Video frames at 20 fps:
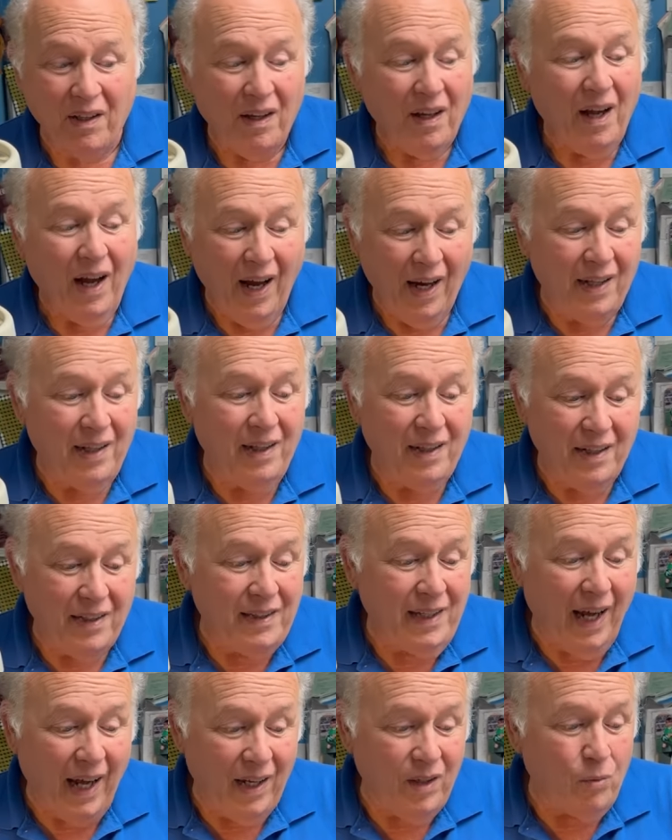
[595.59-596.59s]
Yeah. And in a
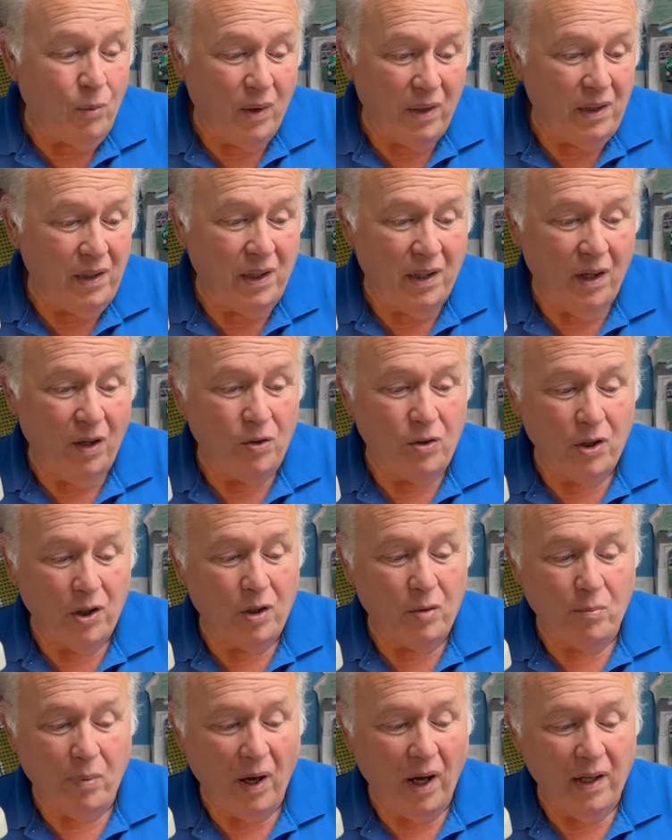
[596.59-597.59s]
day when, you know, you
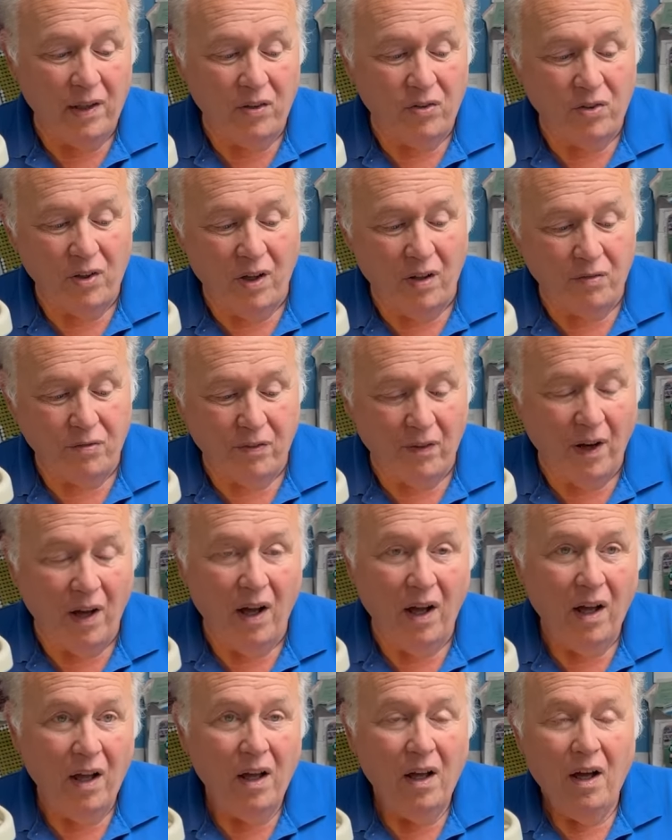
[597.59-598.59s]
could buy yourself
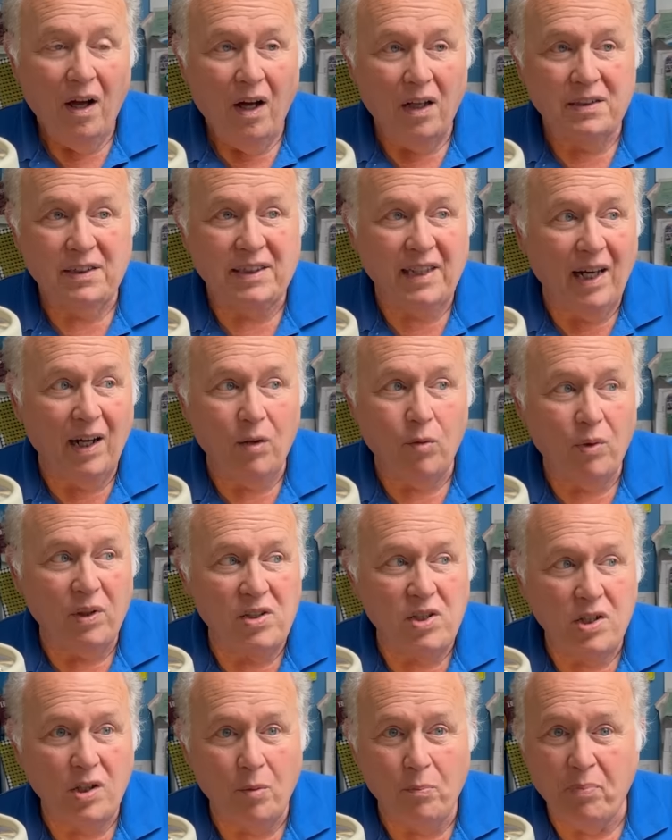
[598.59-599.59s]
a, a
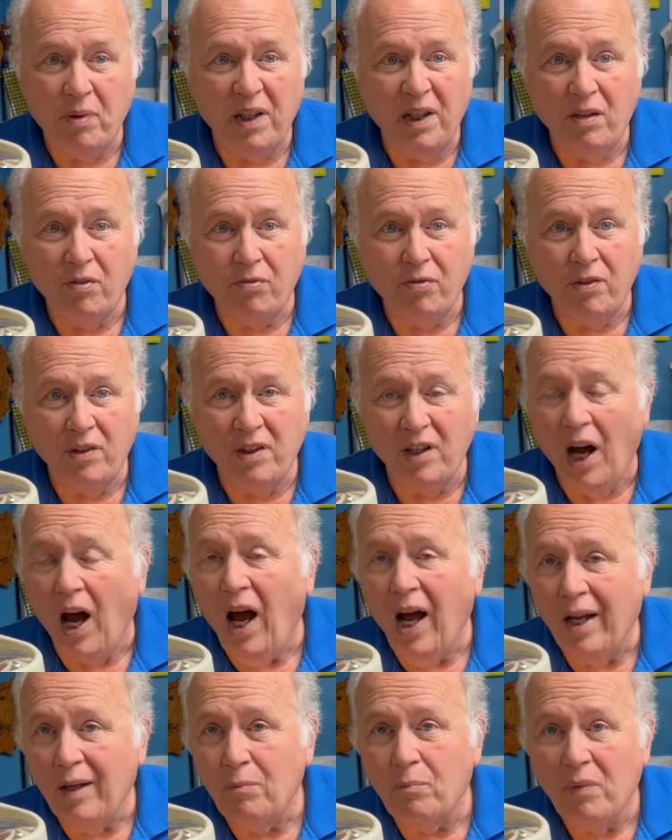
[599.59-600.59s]
sandwich and a beer for a
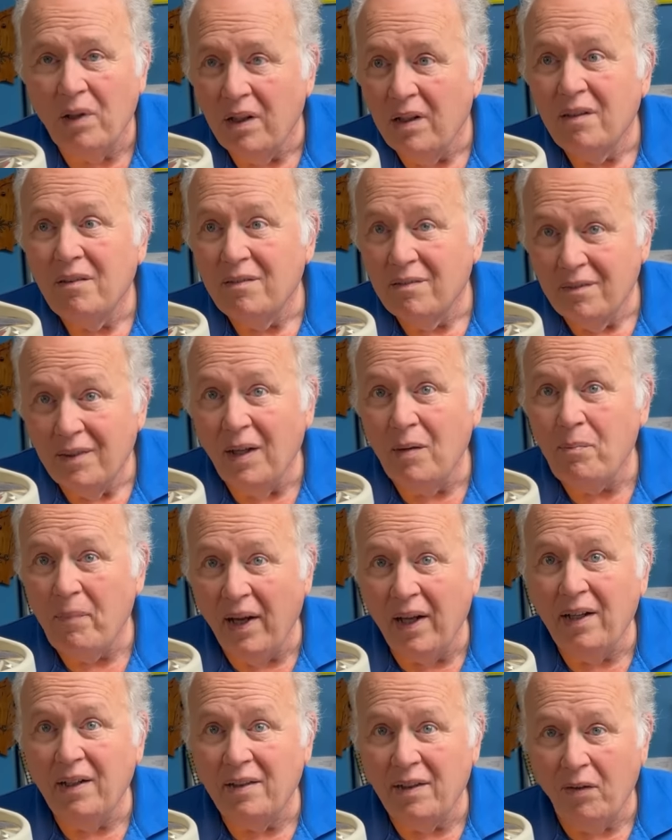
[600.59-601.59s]
dime, it
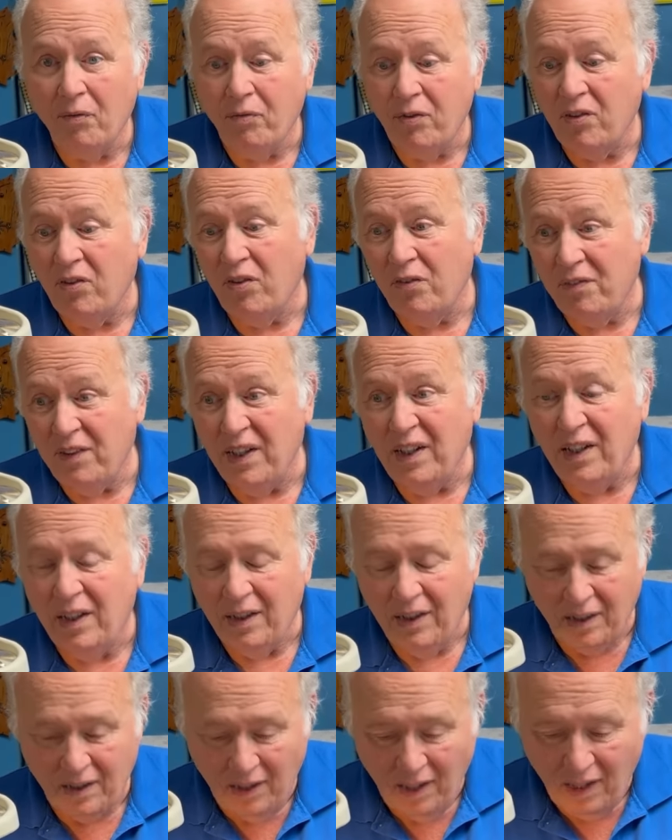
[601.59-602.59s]
made a difference of eating
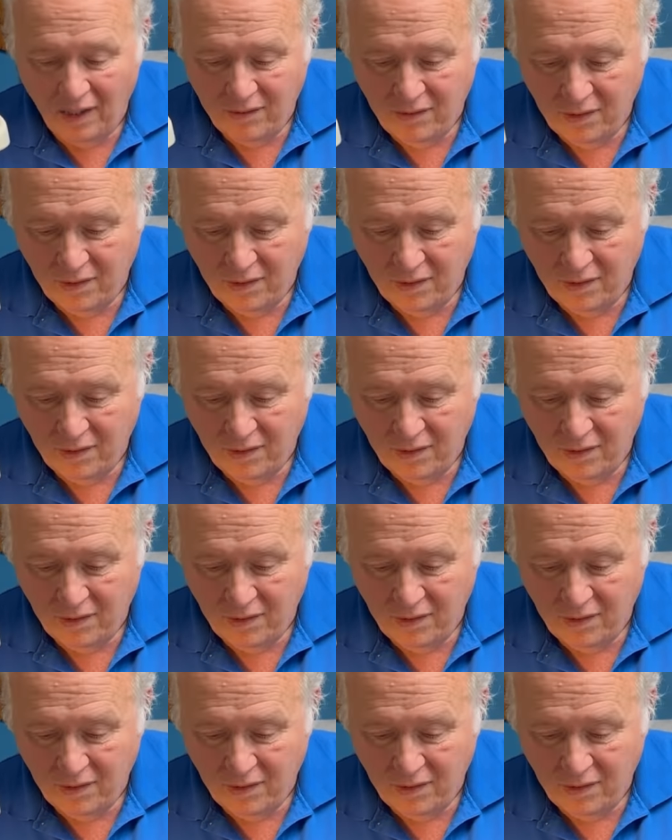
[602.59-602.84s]
or not.